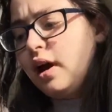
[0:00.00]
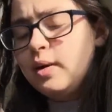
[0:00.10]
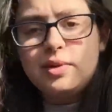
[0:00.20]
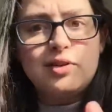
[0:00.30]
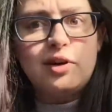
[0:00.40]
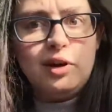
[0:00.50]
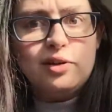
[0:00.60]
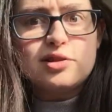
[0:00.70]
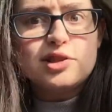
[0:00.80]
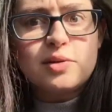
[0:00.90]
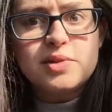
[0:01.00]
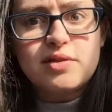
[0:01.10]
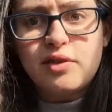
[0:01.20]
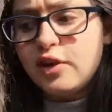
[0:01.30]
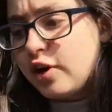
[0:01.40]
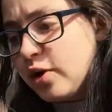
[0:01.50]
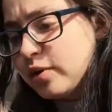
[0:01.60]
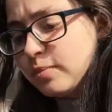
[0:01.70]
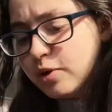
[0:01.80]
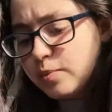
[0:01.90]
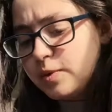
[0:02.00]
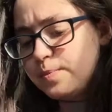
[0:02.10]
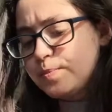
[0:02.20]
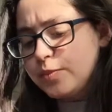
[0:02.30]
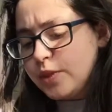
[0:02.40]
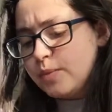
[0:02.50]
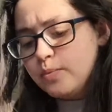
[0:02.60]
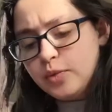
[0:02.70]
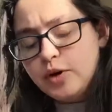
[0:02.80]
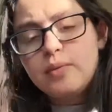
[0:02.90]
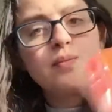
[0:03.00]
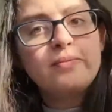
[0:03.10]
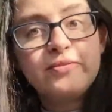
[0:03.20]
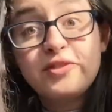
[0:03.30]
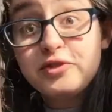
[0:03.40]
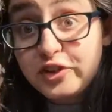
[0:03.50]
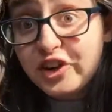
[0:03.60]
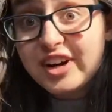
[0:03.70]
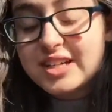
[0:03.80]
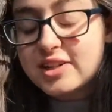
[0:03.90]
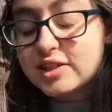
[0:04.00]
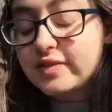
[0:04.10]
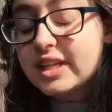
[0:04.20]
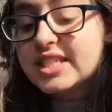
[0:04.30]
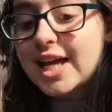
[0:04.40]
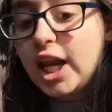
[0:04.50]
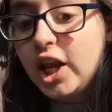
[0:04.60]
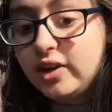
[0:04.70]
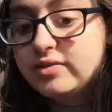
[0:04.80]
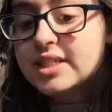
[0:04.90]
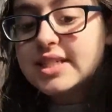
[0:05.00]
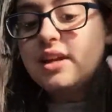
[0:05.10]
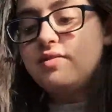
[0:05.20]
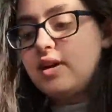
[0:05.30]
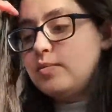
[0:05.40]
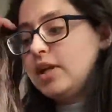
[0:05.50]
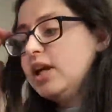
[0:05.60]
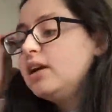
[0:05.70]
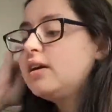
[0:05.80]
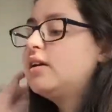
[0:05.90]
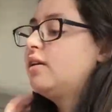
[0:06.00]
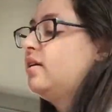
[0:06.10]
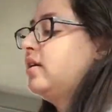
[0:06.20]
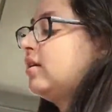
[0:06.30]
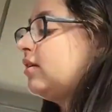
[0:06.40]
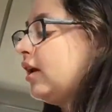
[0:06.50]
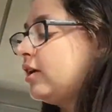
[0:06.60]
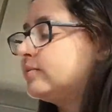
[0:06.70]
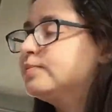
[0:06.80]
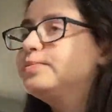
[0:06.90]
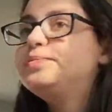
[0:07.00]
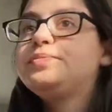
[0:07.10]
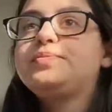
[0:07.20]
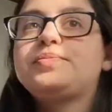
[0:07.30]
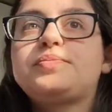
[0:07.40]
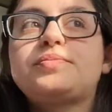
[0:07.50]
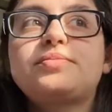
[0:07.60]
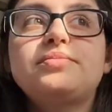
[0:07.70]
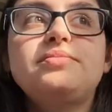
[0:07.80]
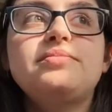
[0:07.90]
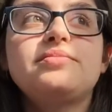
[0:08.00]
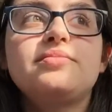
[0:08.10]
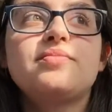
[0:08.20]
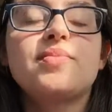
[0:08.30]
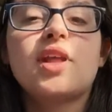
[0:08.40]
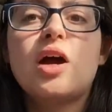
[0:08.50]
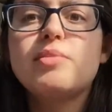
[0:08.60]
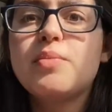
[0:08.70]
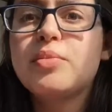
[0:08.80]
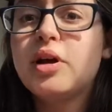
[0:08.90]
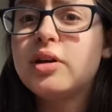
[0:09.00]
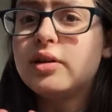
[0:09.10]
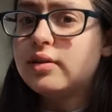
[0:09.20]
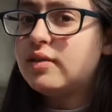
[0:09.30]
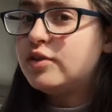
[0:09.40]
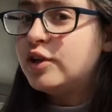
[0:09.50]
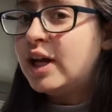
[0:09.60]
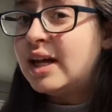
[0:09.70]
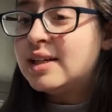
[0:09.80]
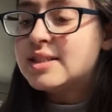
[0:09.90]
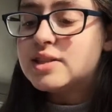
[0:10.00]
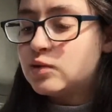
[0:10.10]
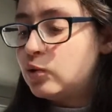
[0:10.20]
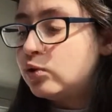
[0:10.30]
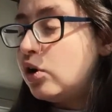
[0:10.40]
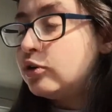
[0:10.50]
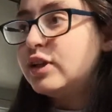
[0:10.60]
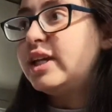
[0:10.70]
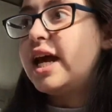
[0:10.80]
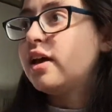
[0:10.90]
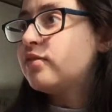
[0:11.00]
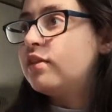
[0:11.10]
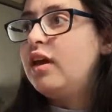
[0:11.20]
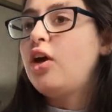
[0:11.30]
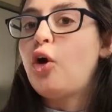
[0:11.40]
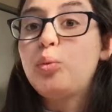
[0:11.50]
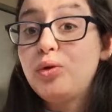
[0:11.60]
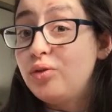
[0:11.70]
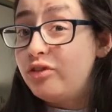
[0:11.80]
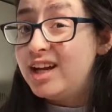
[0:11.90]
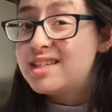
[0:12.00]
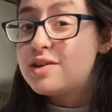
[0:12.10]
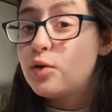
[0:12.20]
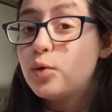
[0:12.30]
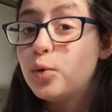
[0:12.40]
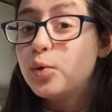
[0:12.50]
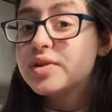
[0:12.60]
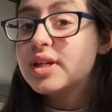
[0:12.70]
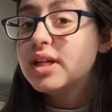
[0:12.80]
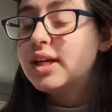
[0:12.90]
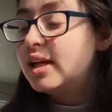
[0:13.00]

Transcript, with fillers: I've got a lot of soaps on the go at the moment, but I'm very excited for this. I love this scent family. I remember a few days, or on the day of the open restock order,